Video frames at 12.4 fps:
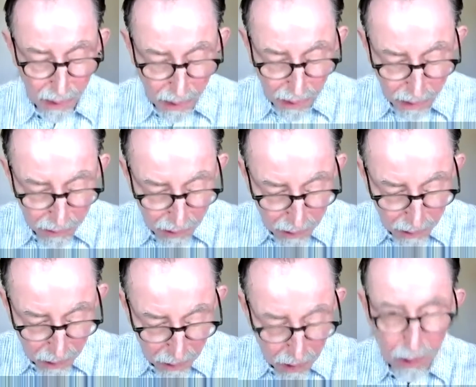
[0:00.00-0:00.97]
And then
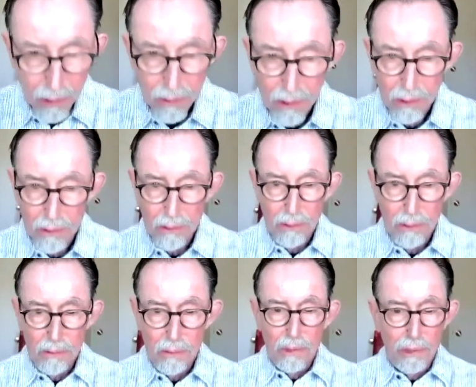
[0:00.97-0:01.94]
there are
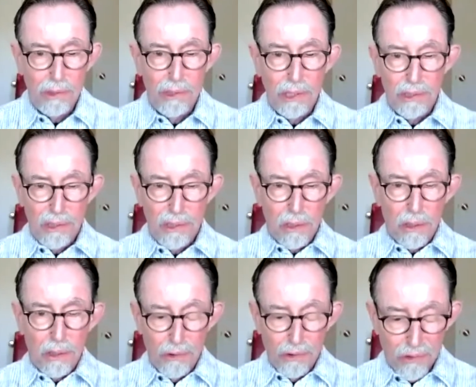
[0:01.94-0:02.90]
what Justin
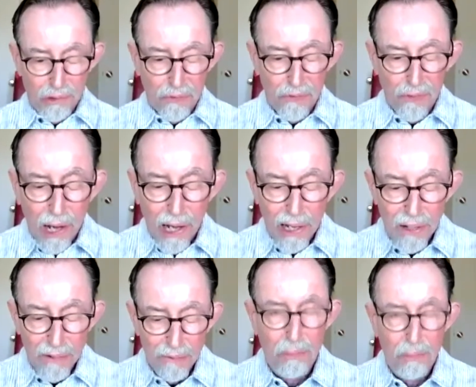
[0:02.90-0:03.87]
calls
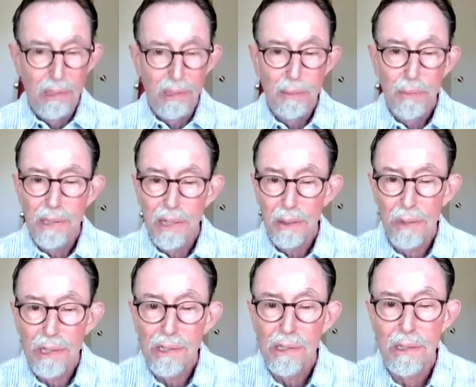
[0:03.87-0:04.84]
5
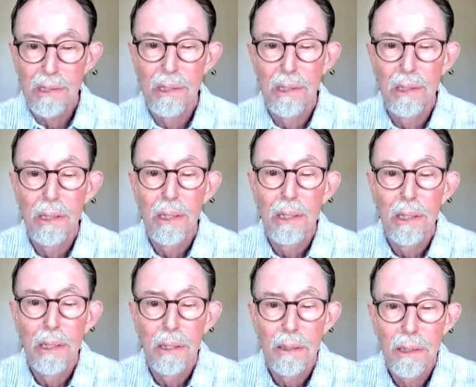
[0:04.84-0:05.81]
preliminaries
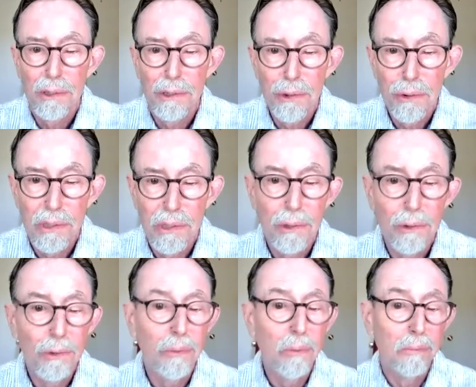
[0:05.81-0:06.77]
that you can
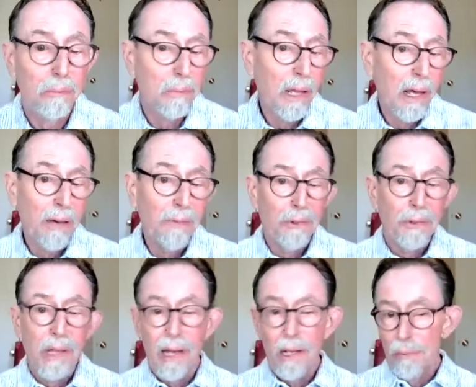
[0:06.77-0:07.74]
do after
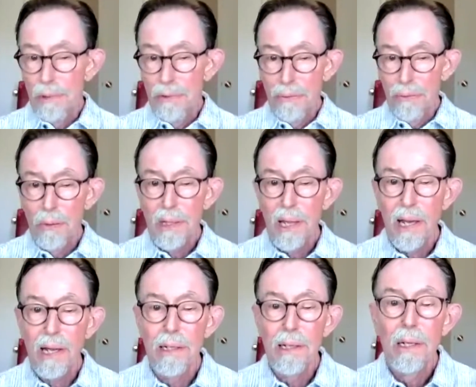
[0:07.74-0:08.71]
that or before
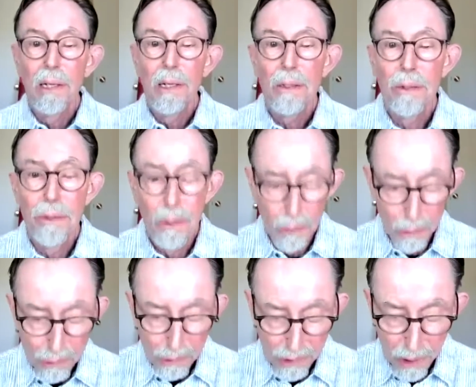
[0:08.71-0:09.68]
that.
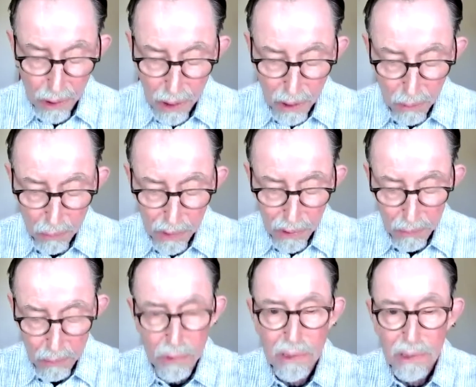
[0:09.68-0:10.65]
Those are what
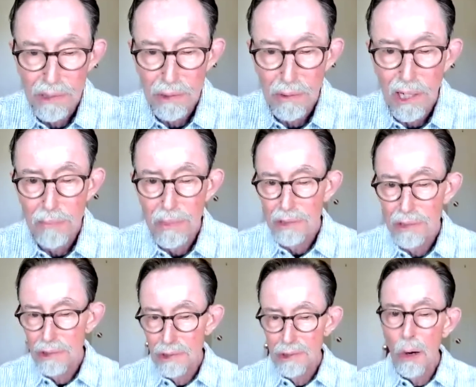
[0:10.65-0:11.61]
we describe
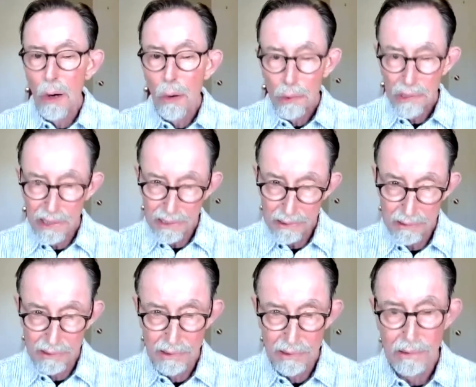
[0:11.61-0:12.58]
as
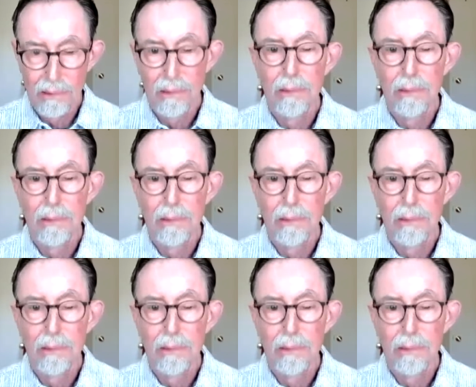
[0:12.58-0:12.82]
tonings.